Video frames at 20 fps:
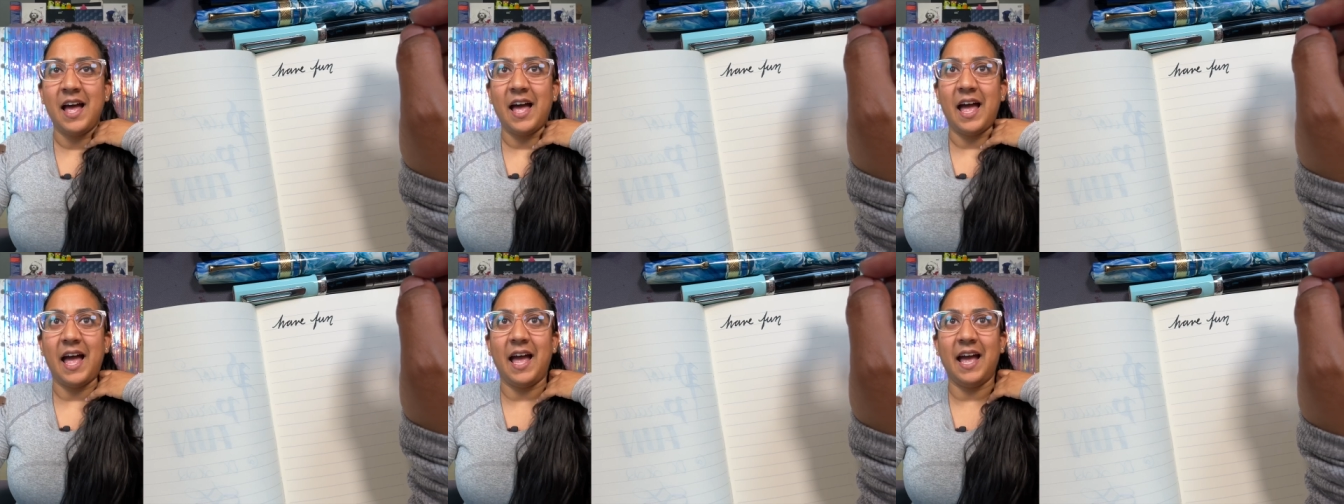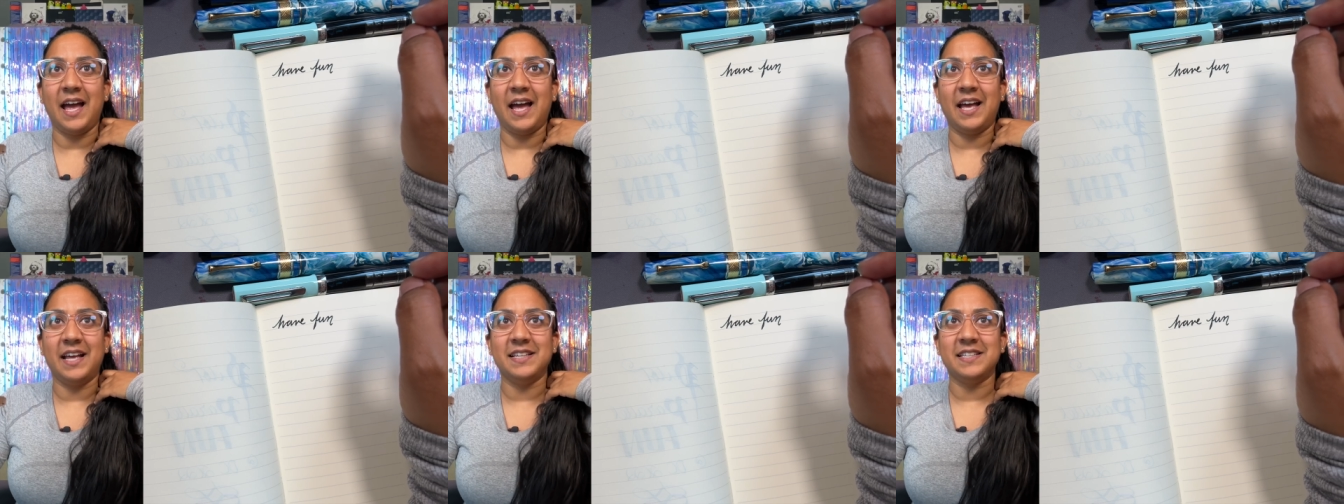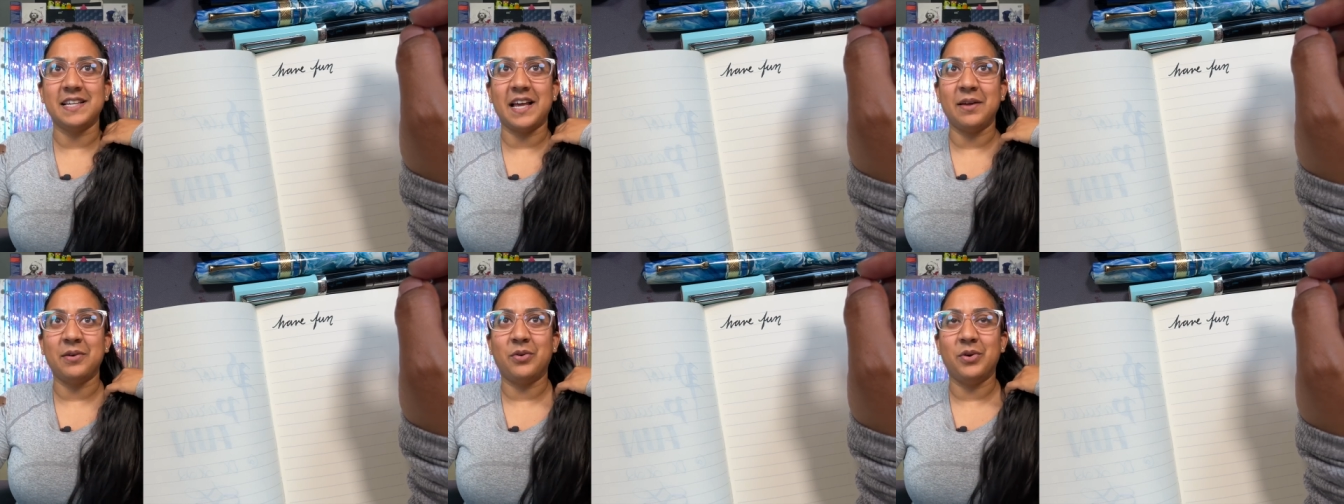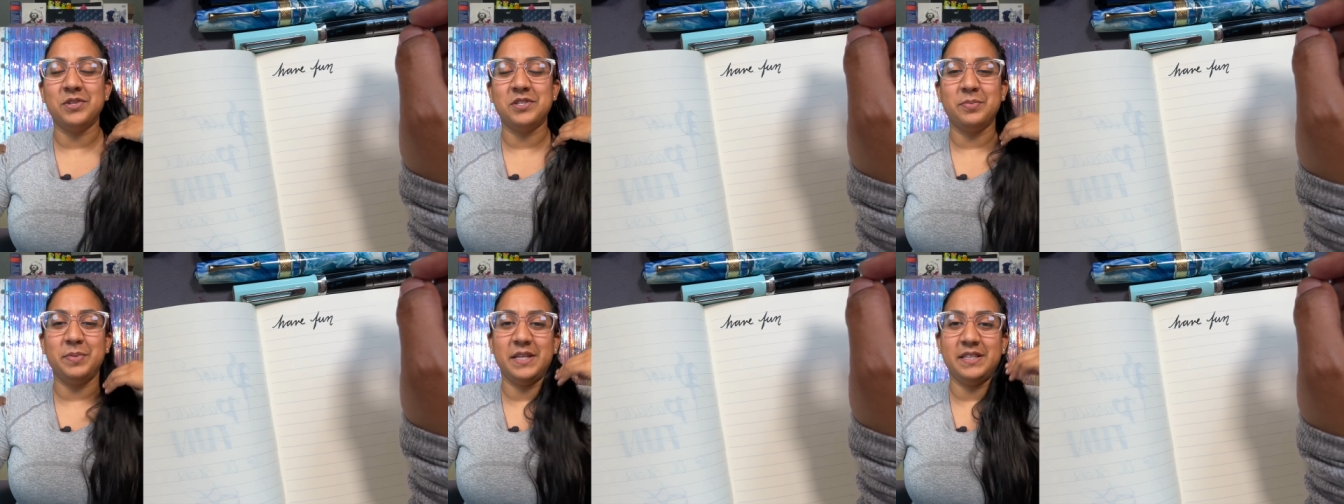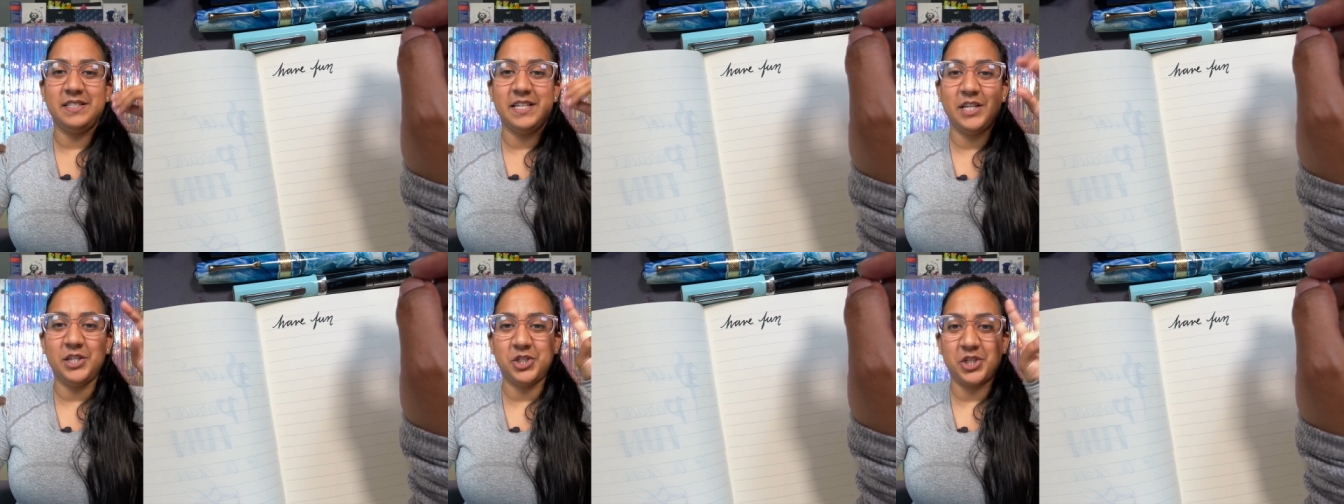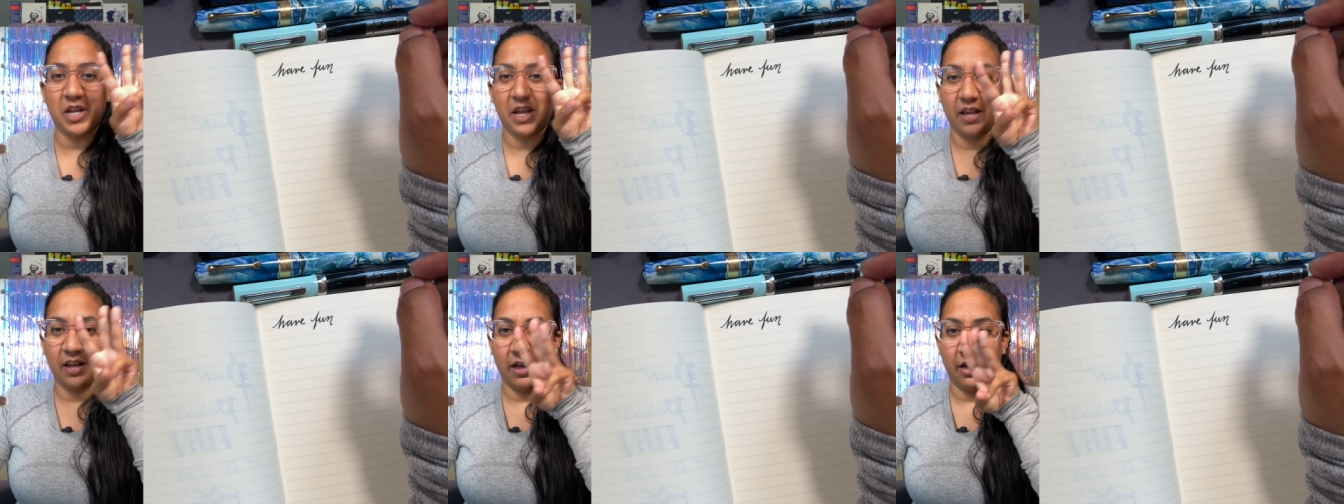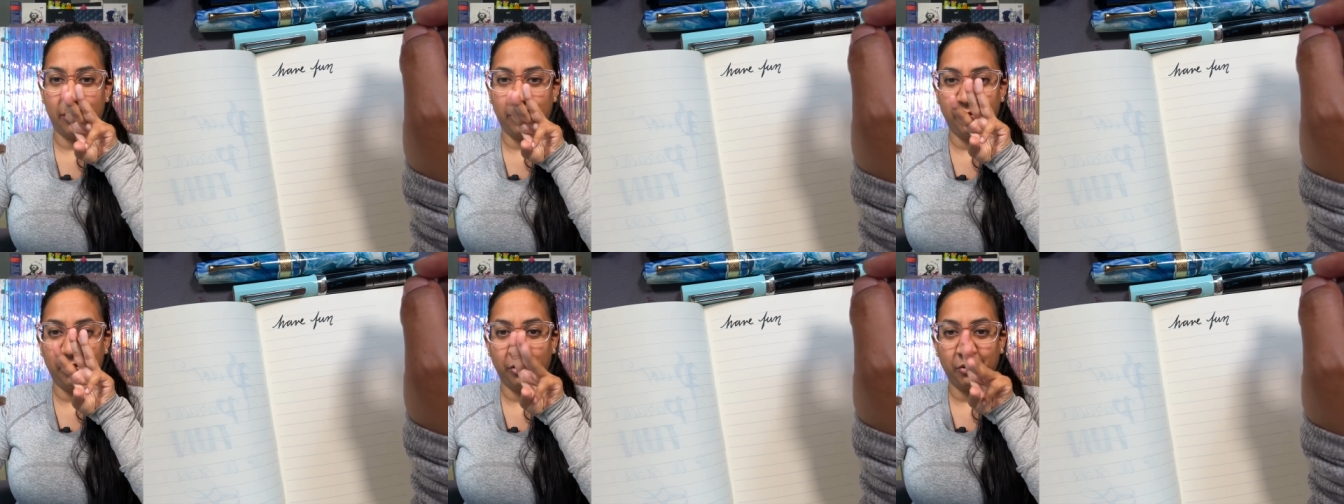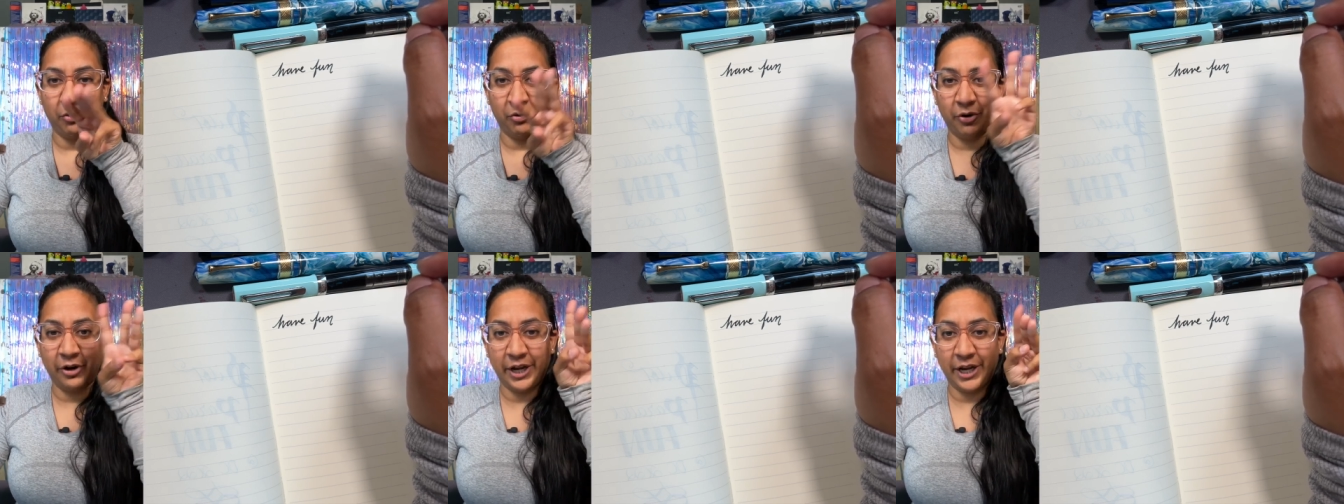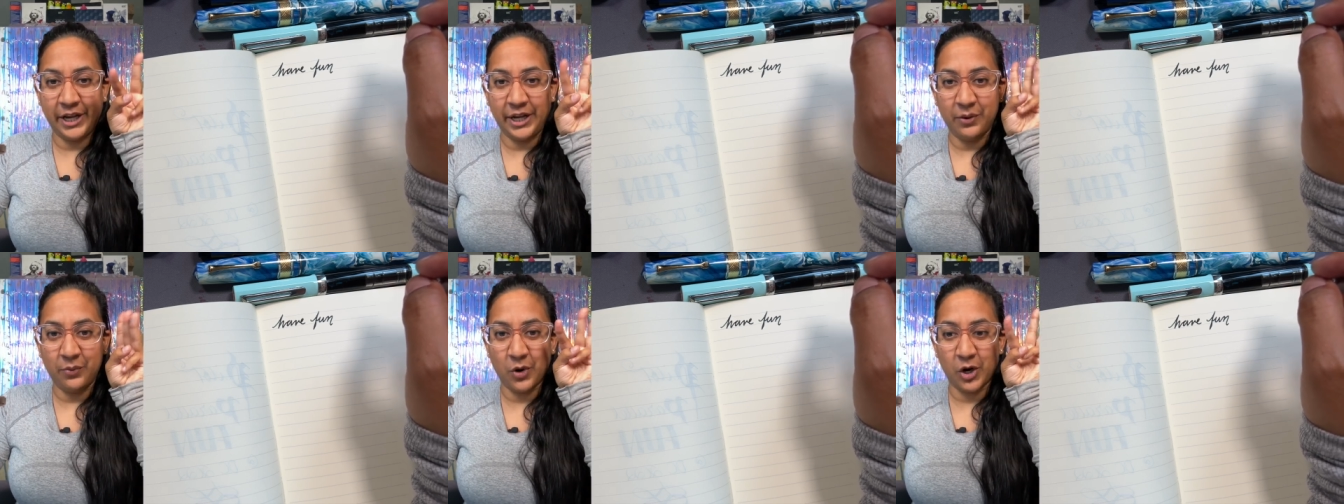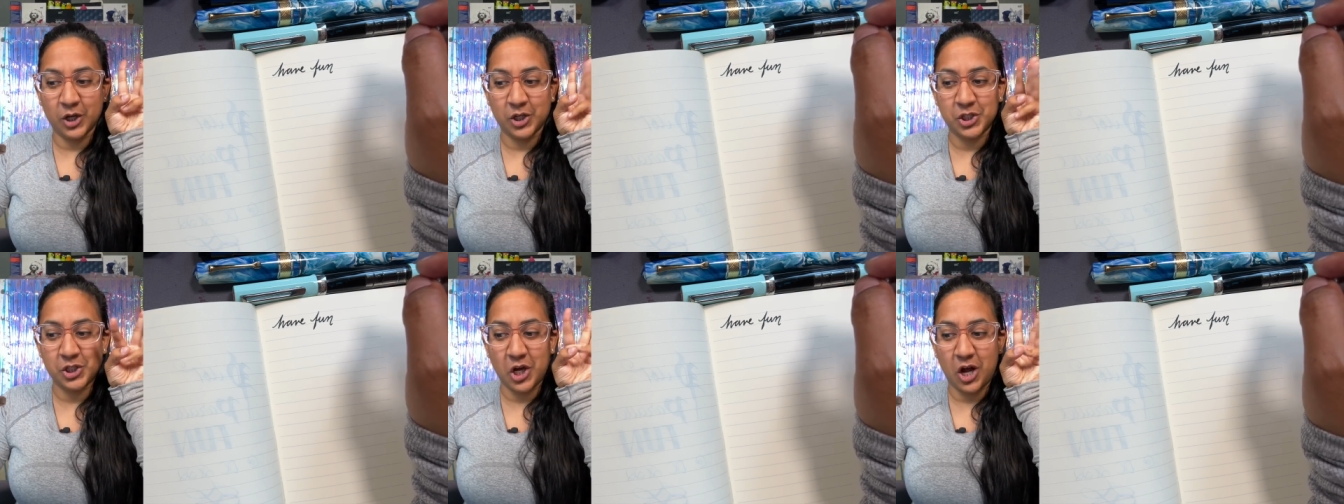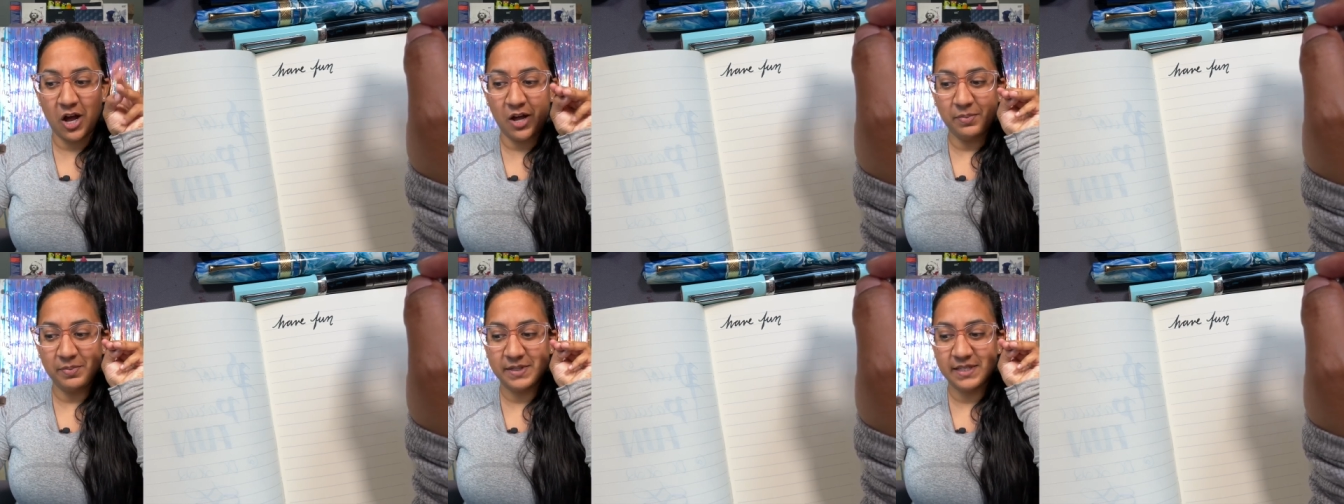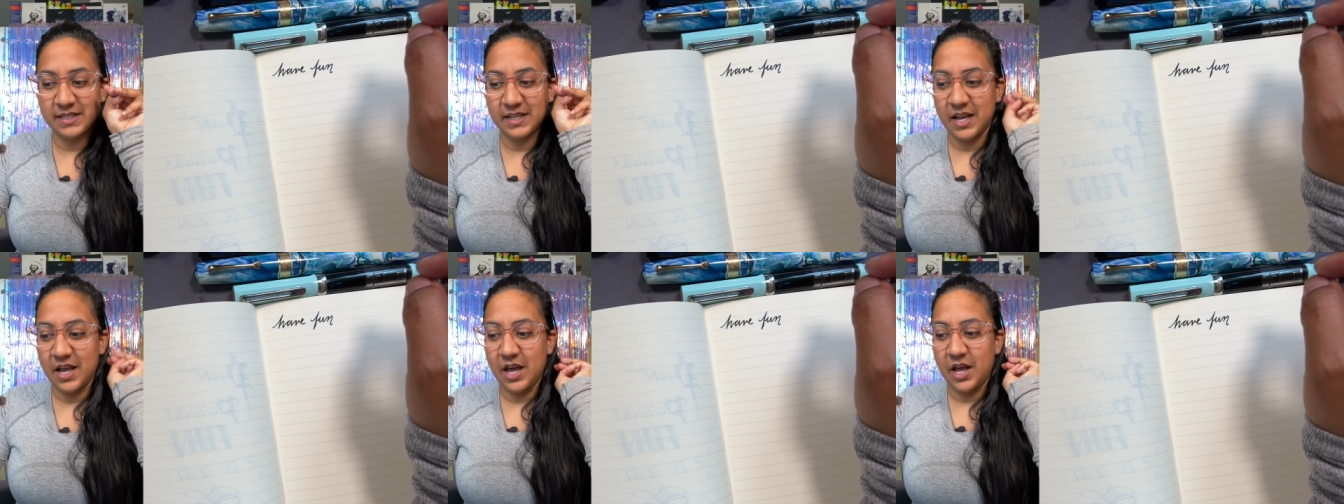and I'm going to be teaching 3 workshops.